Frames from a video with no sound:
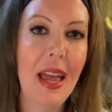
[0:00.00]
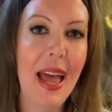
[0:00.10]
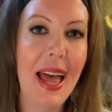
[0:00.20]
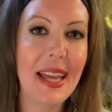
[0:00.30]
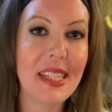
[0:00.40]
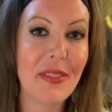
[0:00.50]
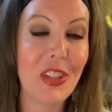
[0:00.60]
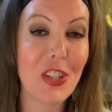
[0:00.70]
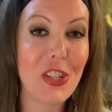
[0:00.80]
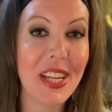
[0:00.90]
And I've
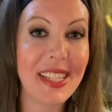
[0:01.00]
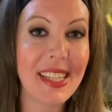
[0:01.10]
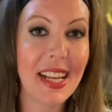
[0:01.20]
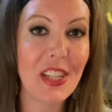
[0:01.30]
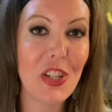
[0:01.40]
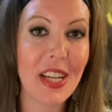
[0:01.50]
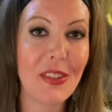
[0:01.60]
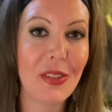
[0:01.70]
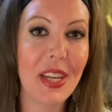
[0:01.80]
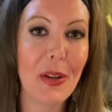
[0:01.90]
launched a second
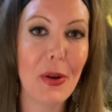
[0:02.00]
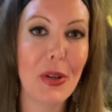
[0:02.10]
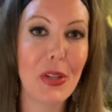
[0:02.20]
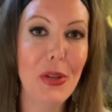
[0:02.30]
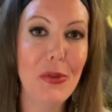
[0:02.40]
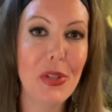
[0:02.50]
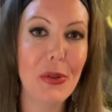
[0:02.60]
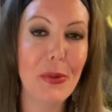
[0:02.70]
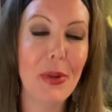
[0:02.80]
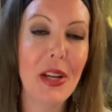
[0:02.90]
channel here on
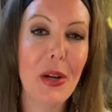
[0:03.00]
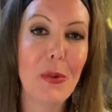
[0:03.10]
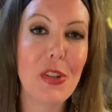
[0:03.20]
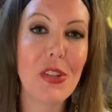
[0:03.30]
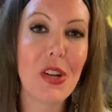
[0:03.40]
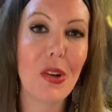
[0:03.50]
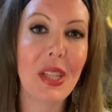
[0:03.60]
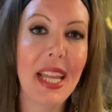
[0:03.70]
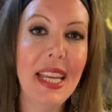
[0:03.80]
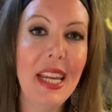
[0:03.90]
YouTube, which is called
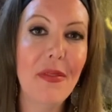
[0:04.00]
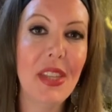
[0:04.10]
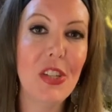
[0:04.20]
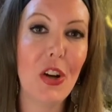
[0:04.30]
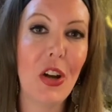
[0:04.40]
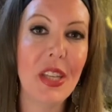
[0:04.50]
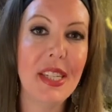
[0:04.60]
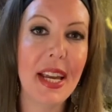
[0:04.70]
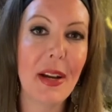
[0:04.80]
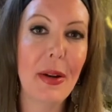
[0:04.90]
Lady of the Dawn
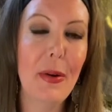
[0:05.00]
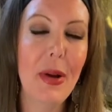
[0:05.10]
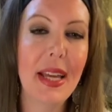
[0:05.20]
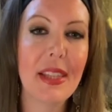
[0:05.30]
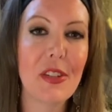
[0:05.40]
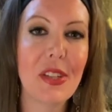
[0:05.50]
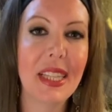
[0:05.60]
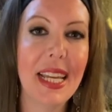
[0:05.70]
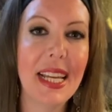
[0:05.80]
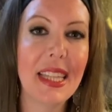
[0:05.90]
Tarot there's a
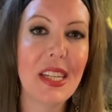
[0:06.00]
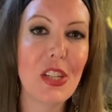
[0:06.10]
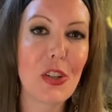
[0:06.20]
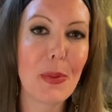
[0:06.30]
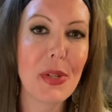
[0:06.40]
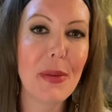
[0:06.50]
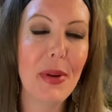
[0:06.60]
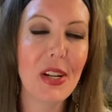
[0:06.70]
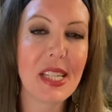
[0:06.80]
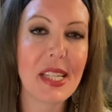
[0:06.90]
link in the description
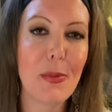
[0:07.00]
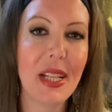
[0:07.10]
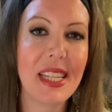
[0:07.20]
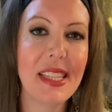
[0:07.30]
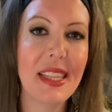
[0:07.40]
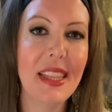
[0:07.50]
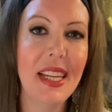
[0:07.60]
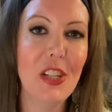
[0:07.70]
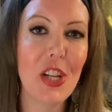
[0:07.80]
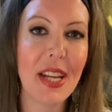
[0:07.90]
box as well as in
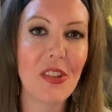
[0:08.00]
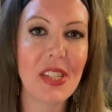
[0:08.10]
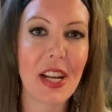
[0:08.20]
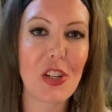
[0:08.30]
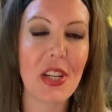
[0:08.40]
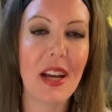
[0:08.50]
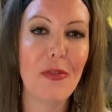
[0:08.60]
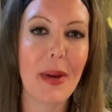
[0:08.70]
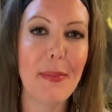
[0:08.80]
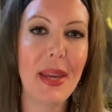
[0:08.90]
the channel section
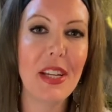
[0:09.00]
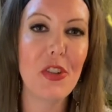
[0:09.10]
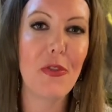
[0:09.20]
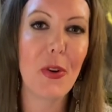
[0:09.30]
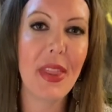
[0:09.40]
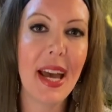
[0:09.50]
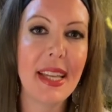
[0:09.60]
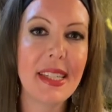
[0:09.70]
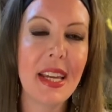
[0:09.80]
of my page for that.